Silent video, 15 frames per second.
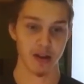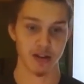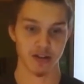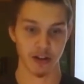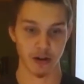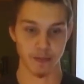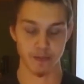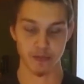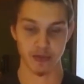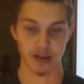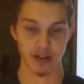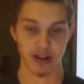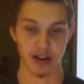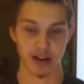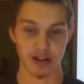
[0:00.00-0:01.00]
So,
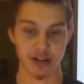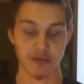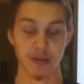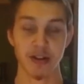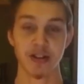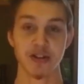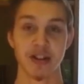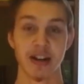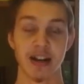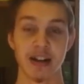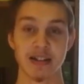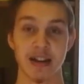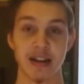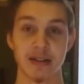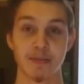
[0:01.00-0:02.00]
uh, just wanted to show you
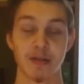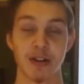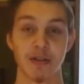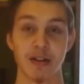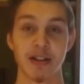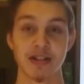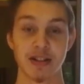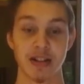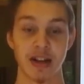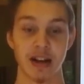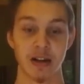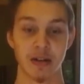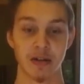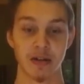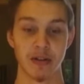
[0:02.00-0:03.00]
guys that. It's pretty crazy
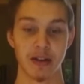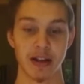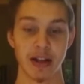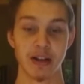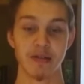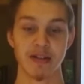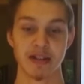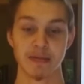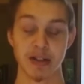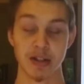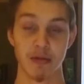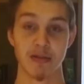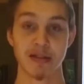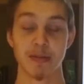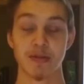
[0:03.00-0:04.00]
how Hinduism is
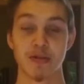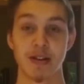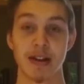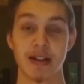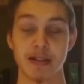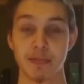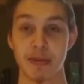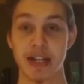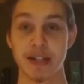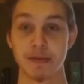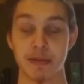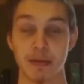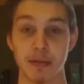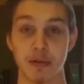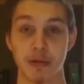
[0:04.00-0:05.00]
always portrayed as
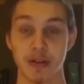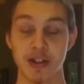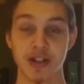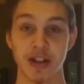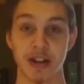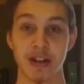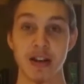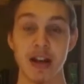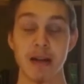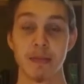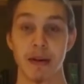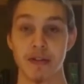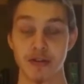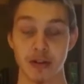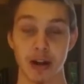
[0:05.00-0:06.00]
peaceful and pluralistic,
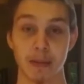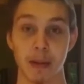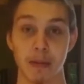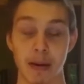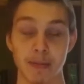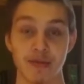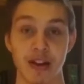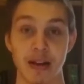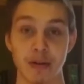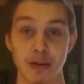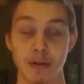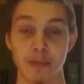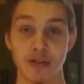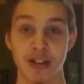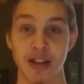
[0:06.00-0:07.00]
but I've shown on the website
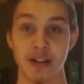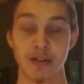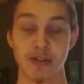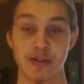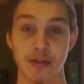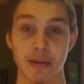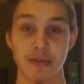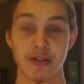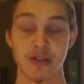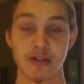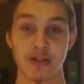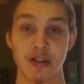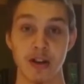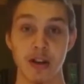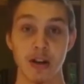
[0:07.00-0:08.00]
numerous Hindu
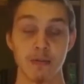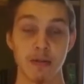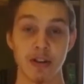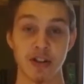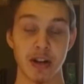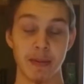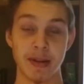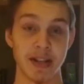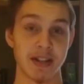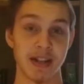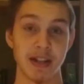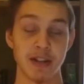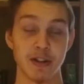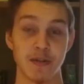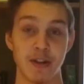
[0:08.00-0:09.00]
scriptures, which, I mean, these
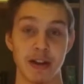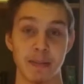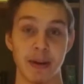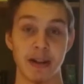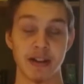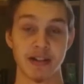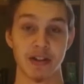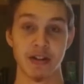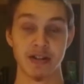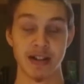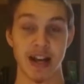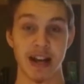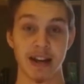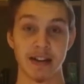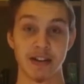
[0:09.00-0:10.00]
Hindu fundamentalists are
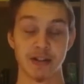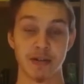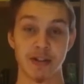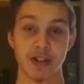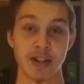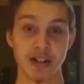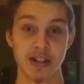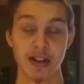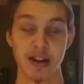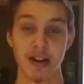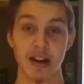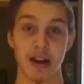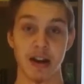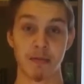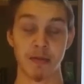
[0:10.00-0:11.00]
attacking these Christians.
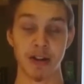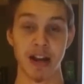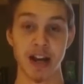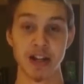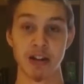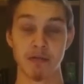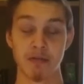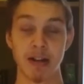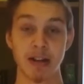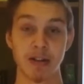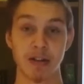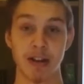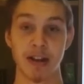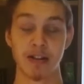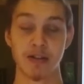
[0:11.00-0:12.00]
When you actually read
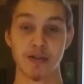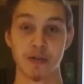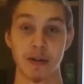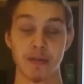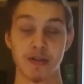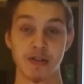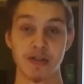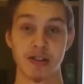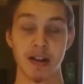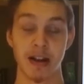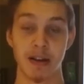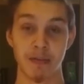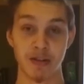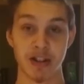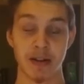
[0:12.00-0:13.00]
their Hindu scriptures,
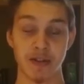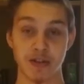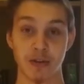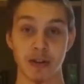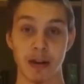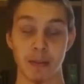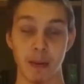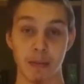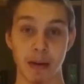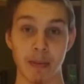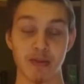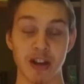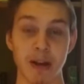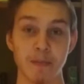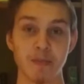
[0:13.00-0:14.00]
which I've shown on the
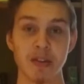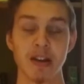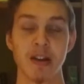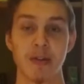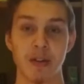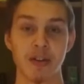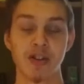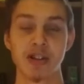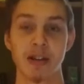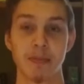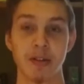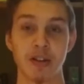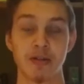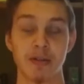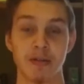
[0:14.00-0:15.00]
website, they're just
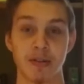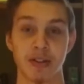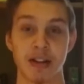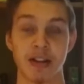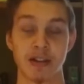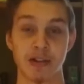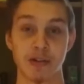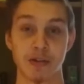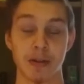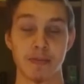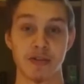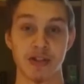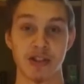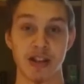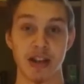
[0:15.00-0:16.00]
simply doing what the Hindu
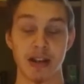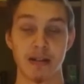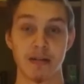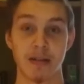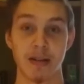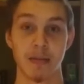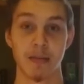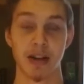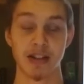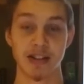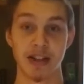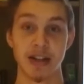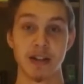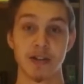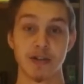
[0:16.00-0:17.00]
scriptures say, because
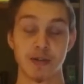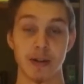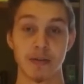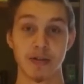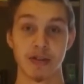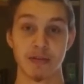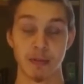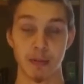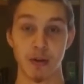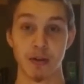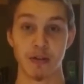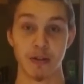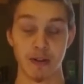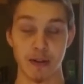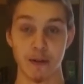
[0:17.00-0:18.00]
the Hindu scriptures
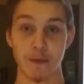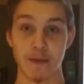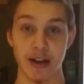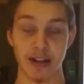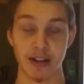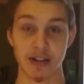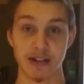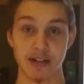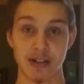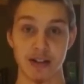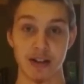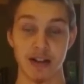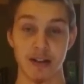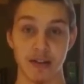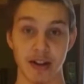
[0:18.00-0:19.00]
promote violence.
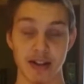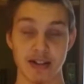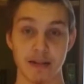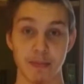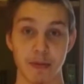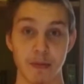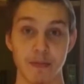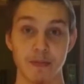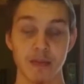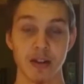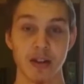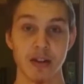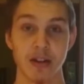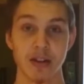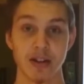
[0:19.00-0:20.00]
That simple.
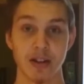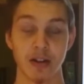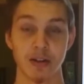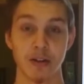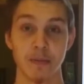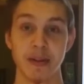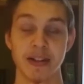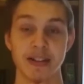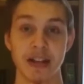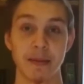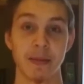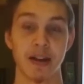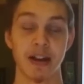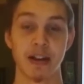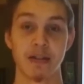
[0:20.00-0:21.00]
So don't be
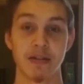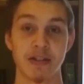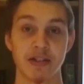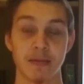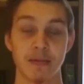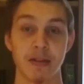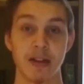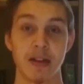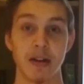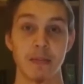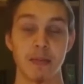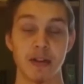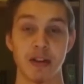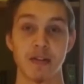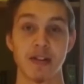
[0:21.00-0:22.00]
deceived by Hinduism.
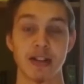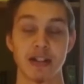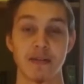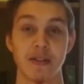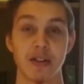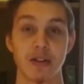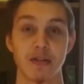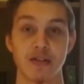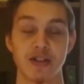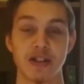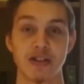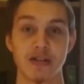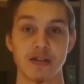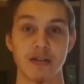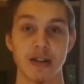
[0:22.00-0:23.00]
May the grace of our Lord
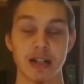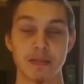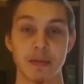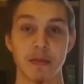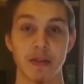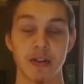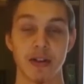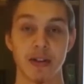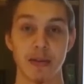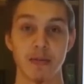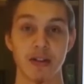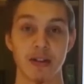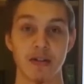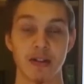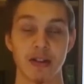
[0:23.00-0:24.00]
Jesus Christ be with all the
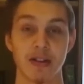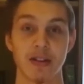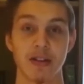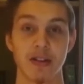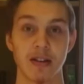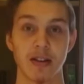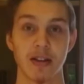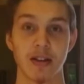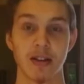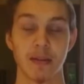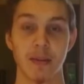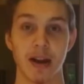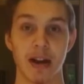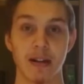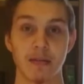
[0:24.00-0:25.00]
brethren.
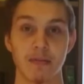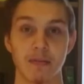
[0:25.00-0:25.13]
Goodbye.